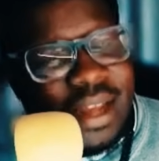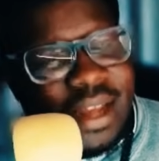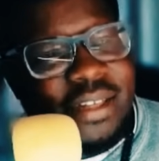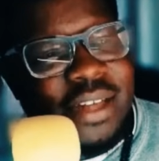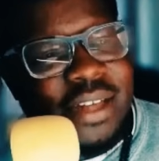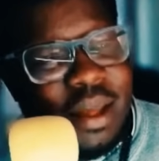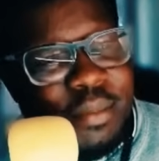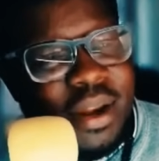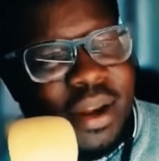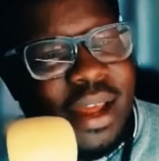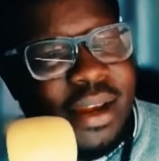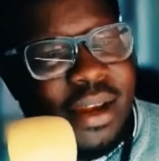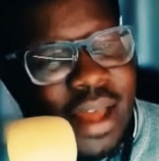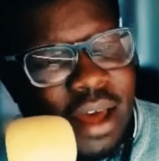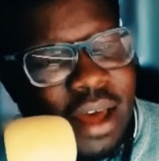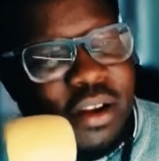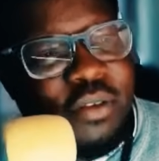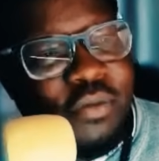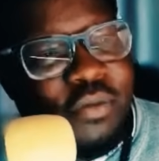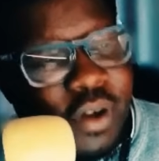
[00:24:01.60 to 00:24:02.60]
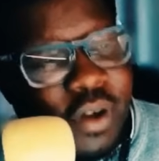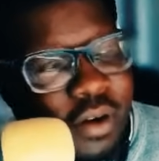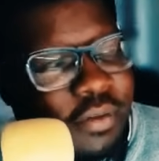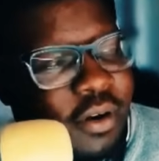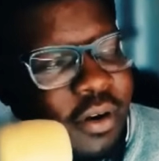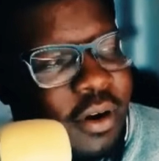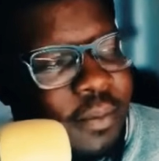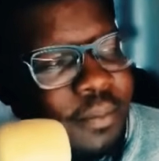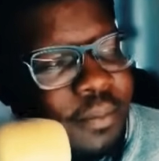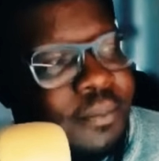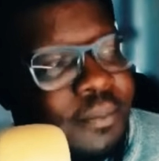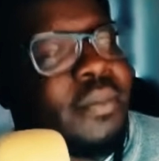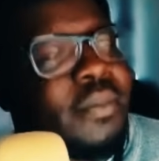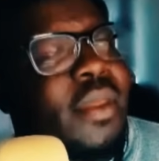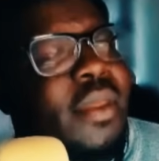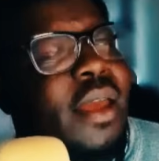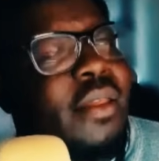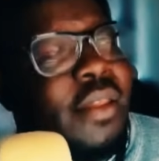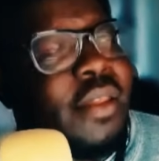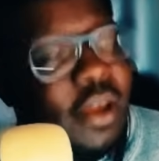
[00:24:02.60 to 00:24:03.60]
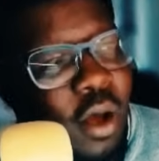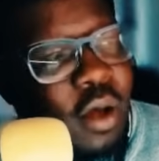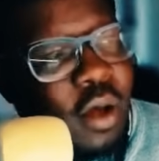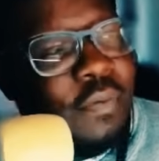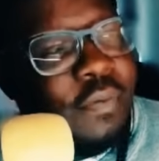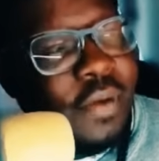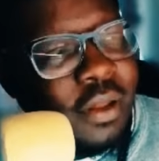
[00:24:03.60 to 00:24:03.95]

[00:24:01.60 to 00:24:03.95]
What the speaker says: JonBenet down in front of her. They all fell